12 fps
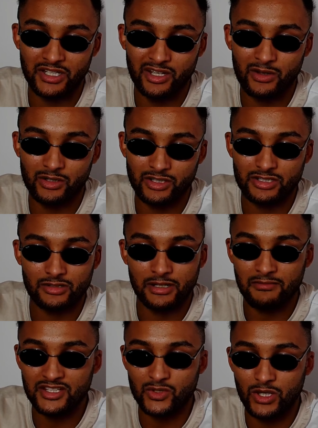Oka, so
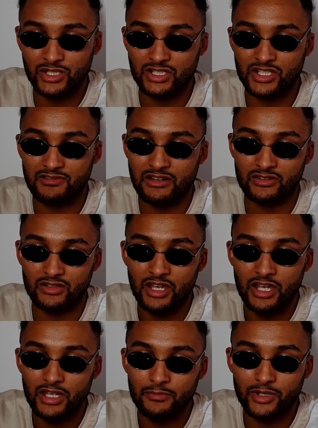there is questions around
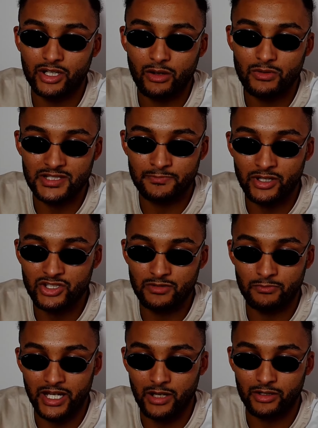Bacoli's punching
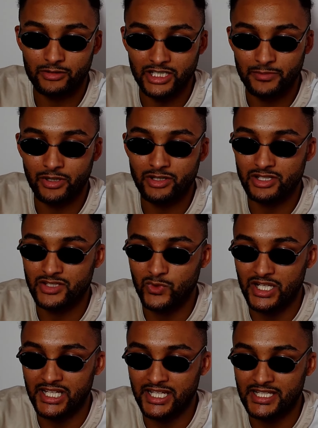power. He punches
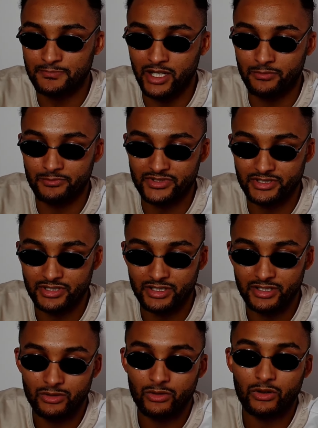well against bums.
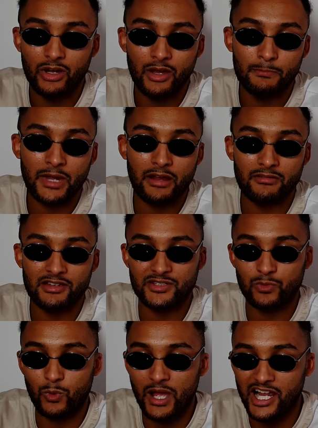Or Marius
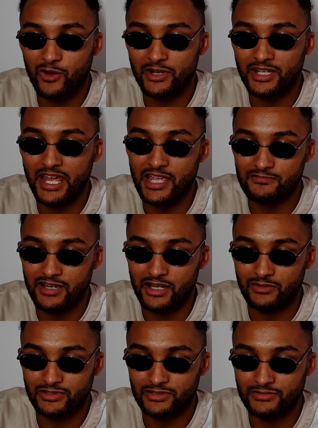Wack went 8
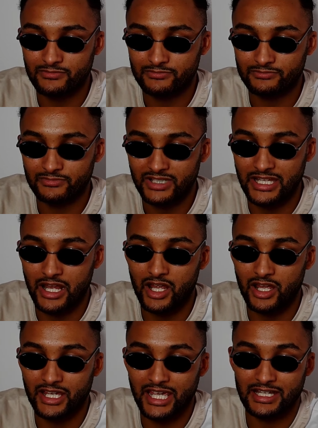rounds. In a
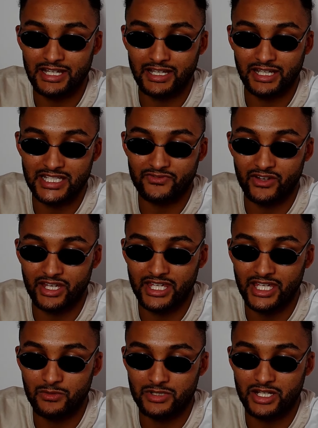again, this fight
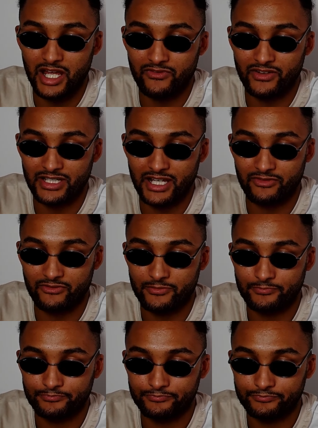here was life and death.
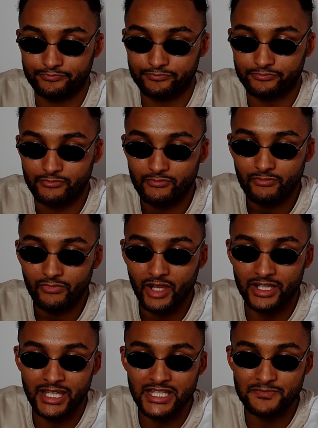
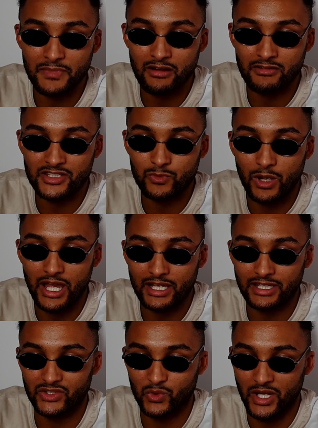Against Marius Wack
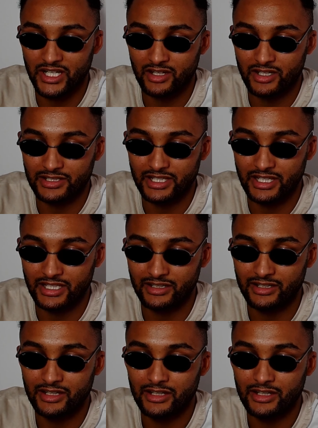in 2019...